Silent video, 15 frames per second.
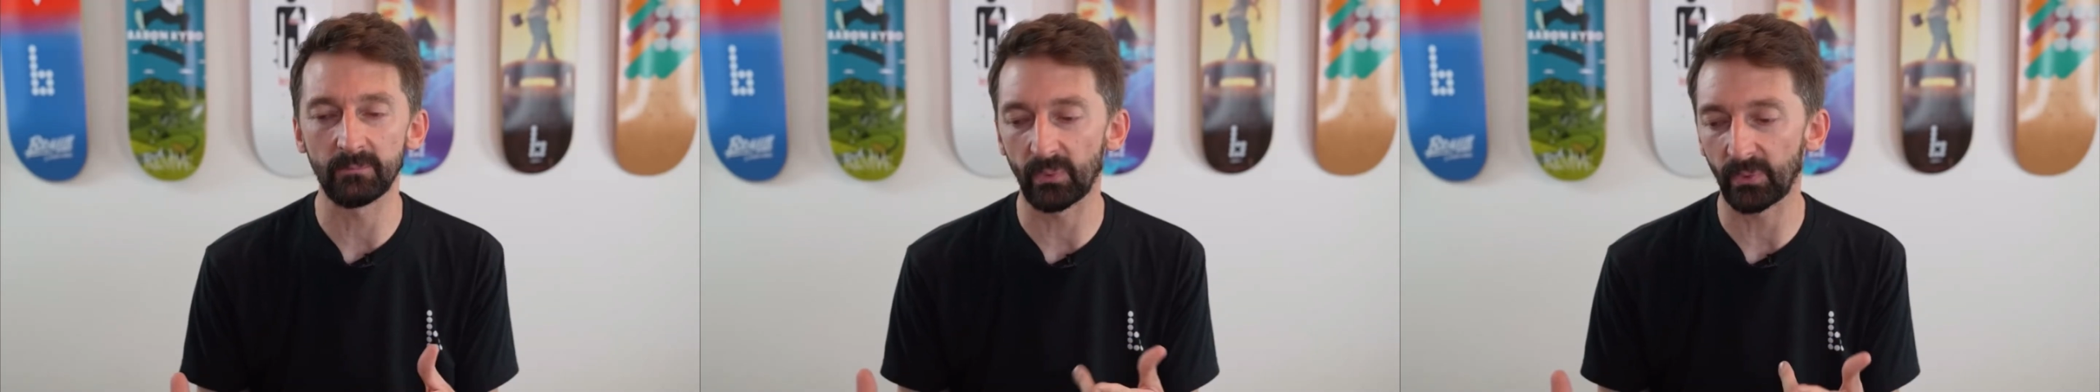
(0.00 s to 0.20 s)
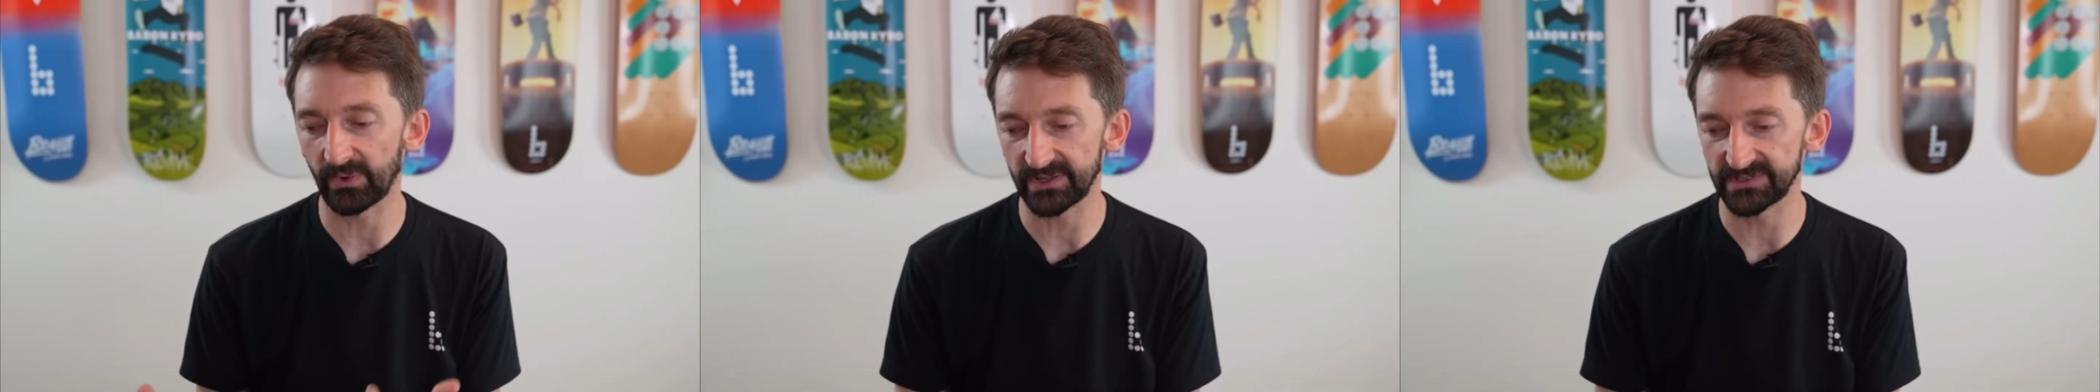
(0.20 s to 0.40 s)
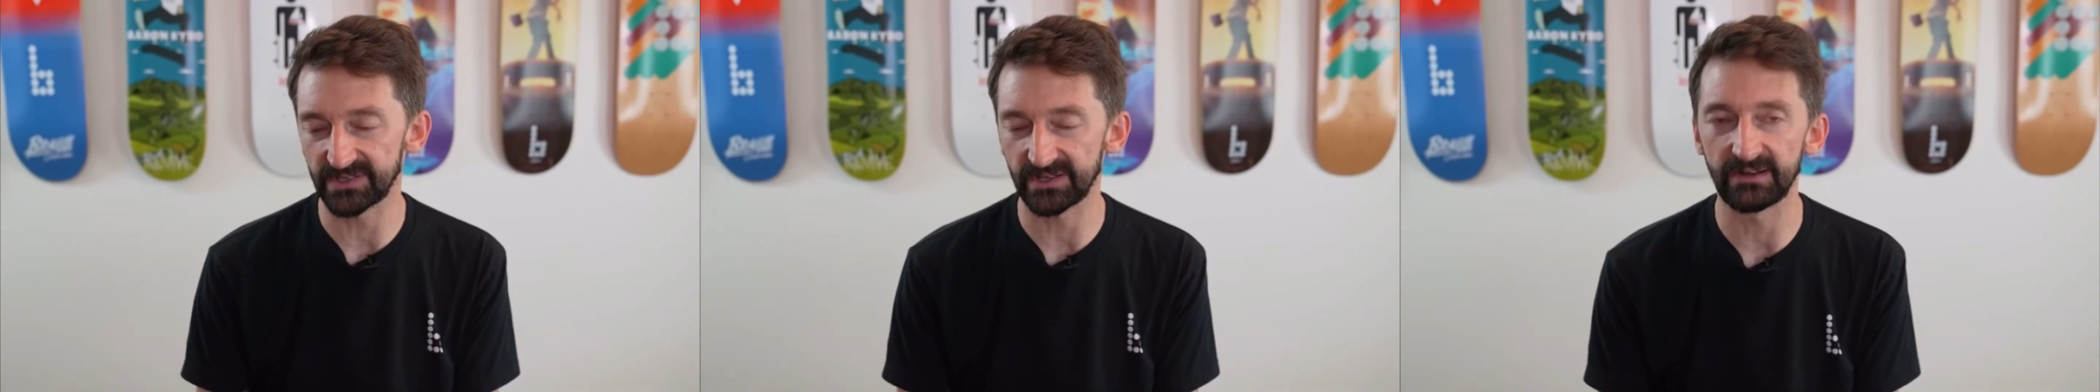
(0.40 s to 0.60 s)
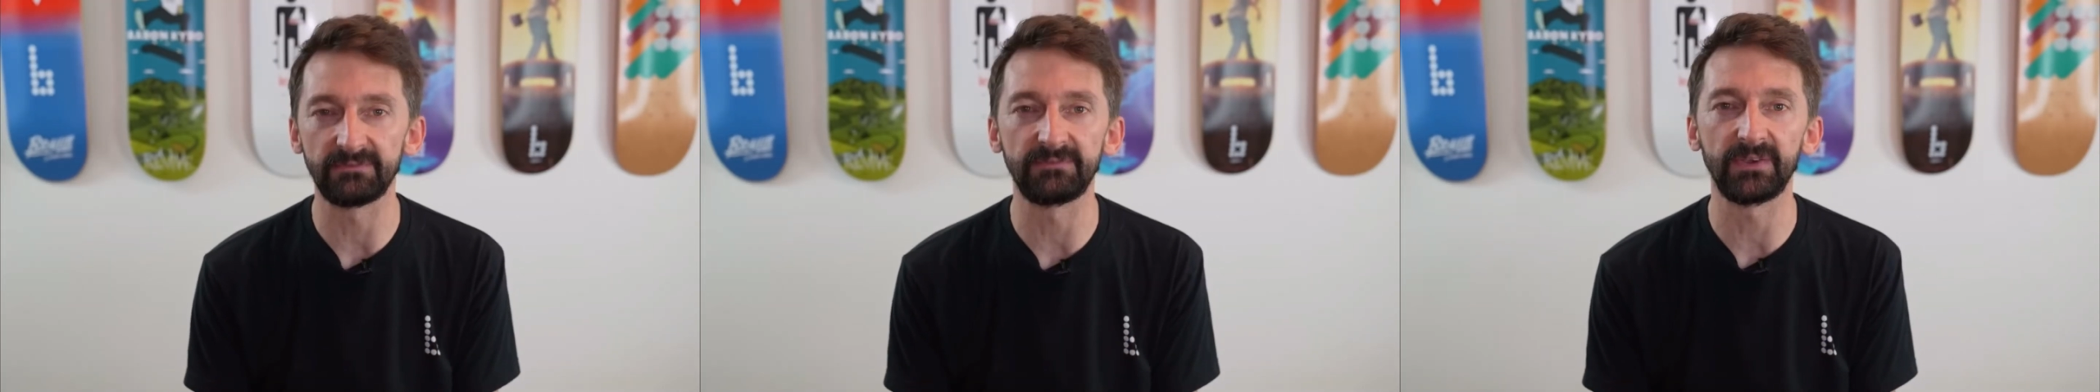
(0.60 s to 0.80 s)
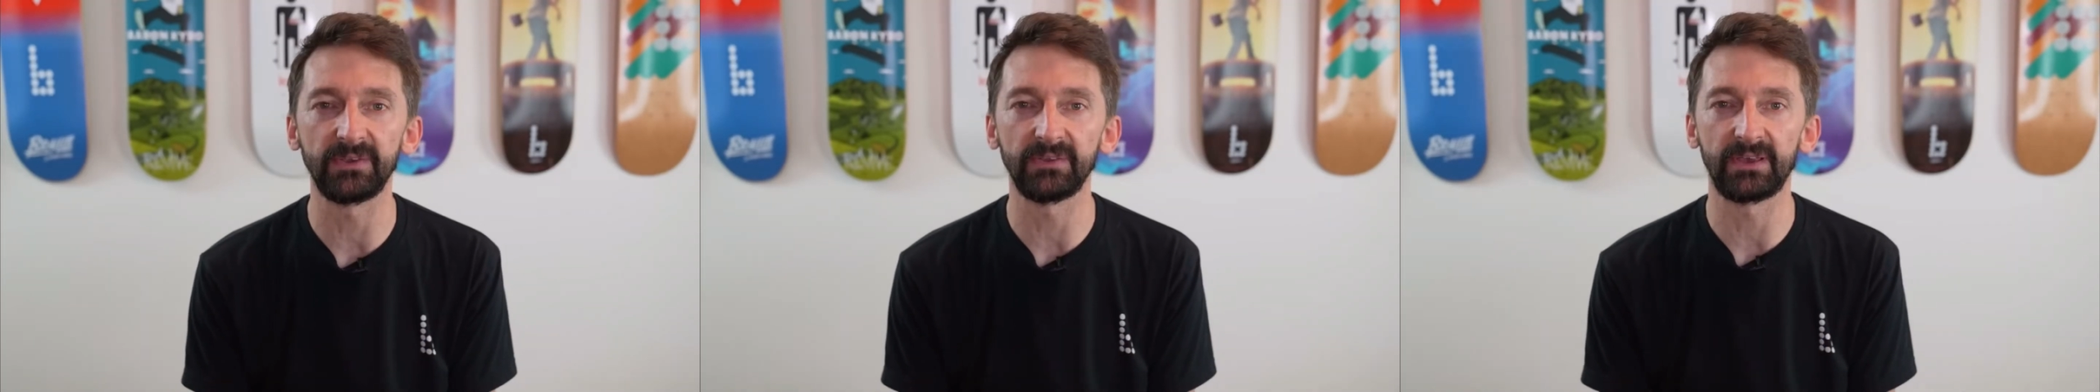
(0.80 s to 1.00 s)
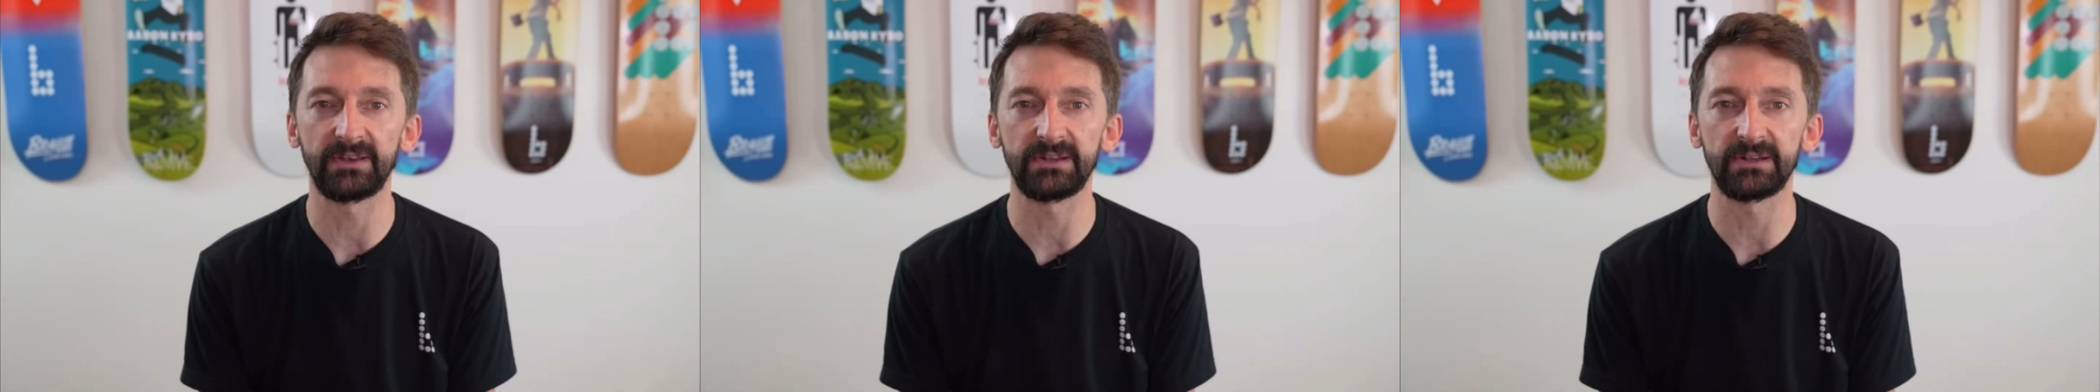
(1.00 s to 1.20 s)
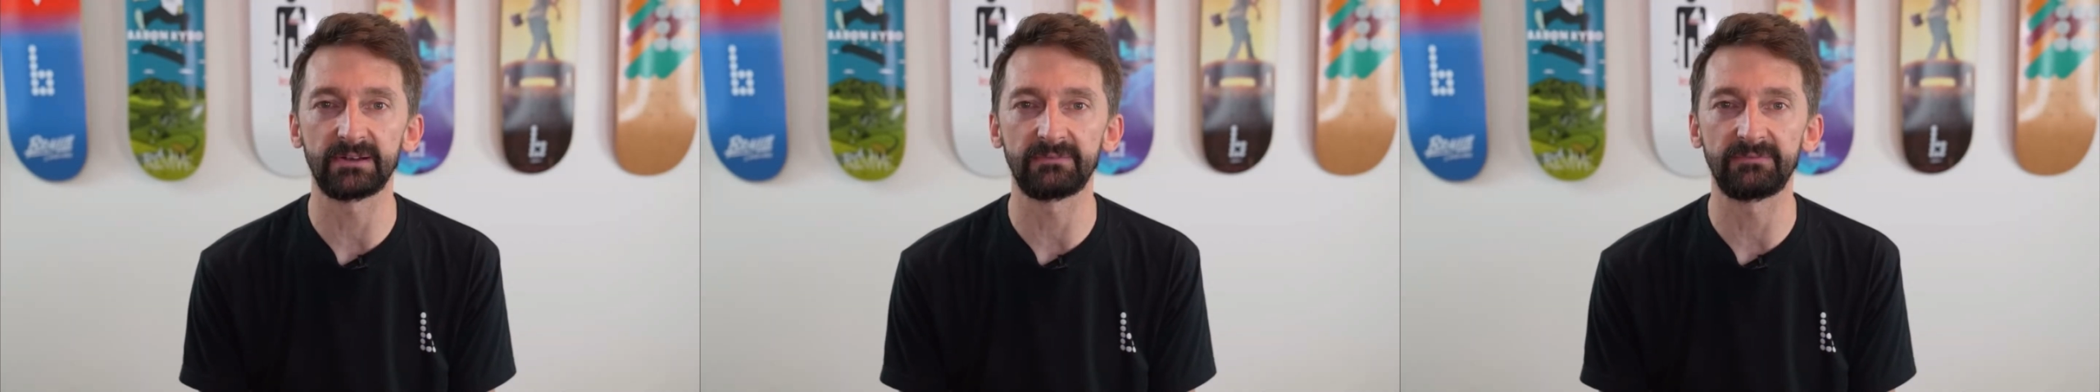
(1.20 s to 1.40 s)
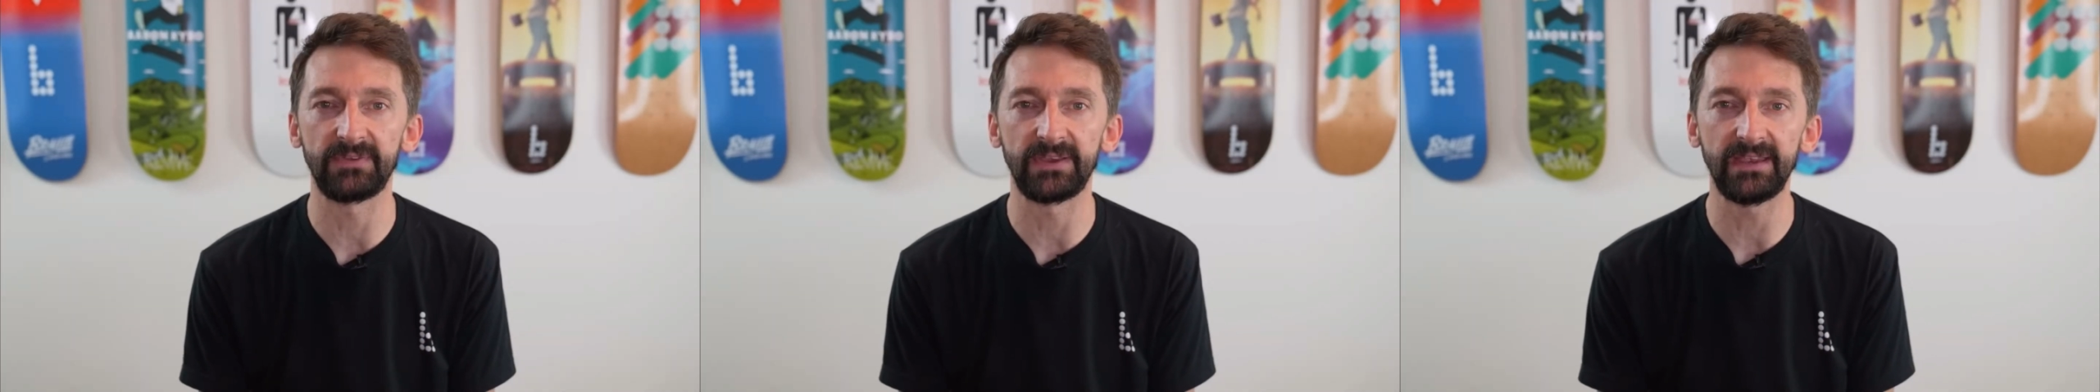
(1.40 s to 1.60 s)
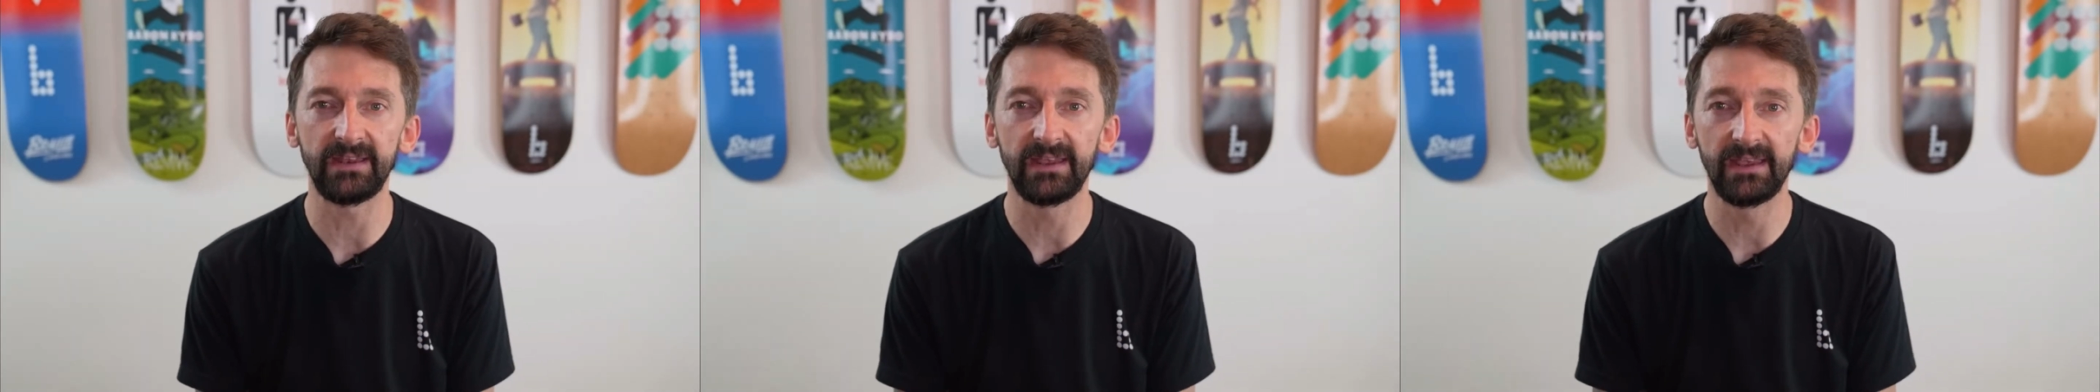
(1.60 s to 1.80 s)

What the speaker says: board is gonna feel under your feet